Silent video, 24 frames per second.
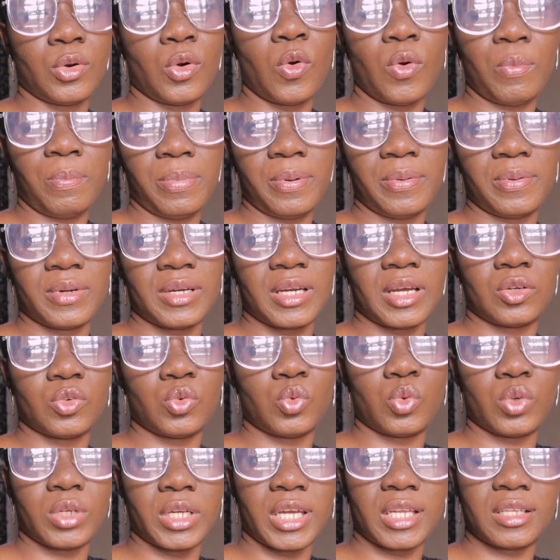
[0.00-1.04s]
hope that
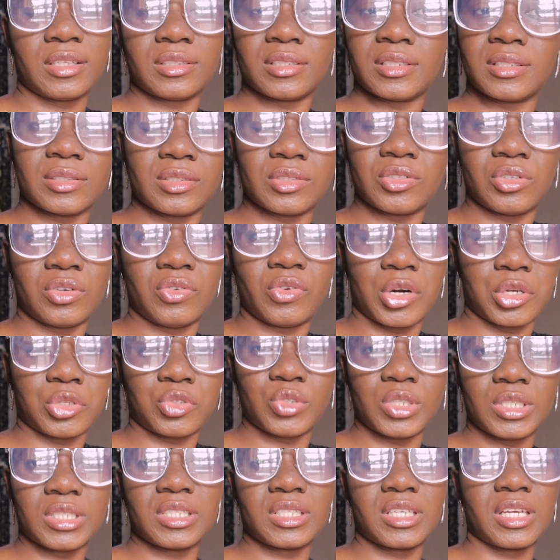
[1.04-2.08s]
we'll get
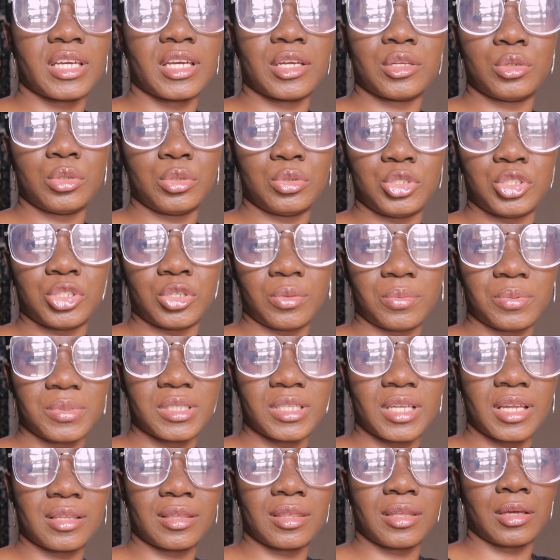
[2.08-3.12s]
graduate, get good jobs
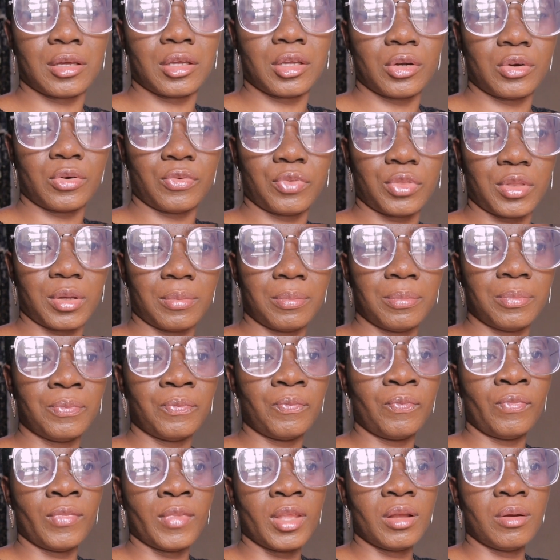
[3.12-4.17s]
and take care of them.
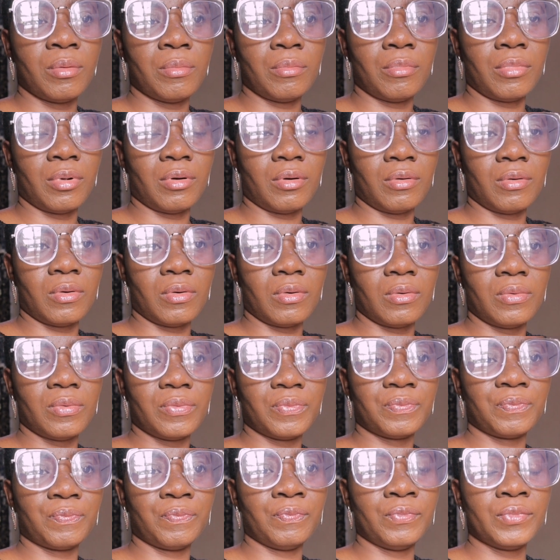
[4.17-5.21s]
But
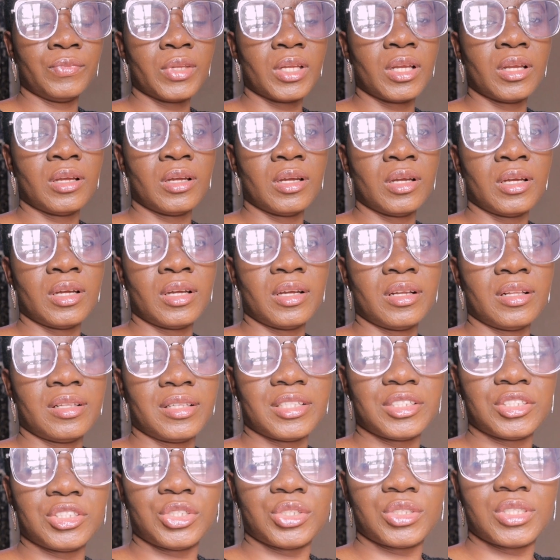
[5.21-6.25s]

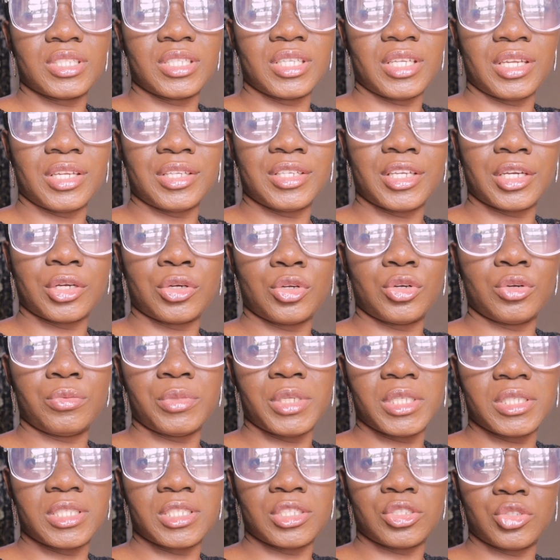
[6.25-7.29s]
let's just see the
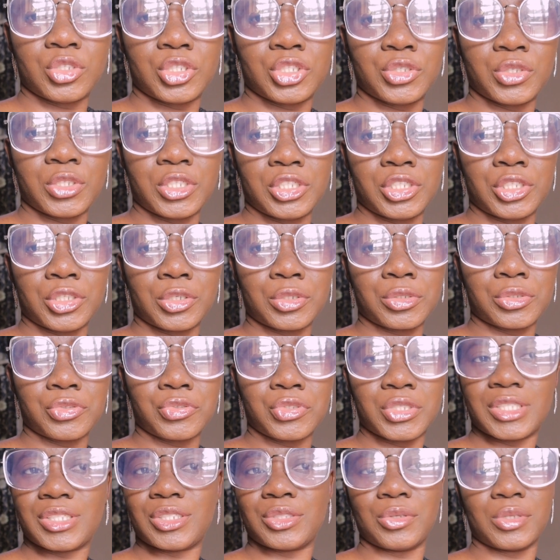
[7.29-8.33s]
economic situation in the
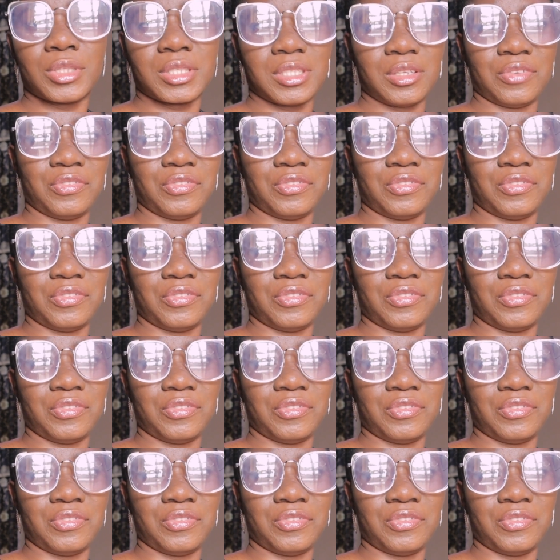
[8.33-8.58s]
country is not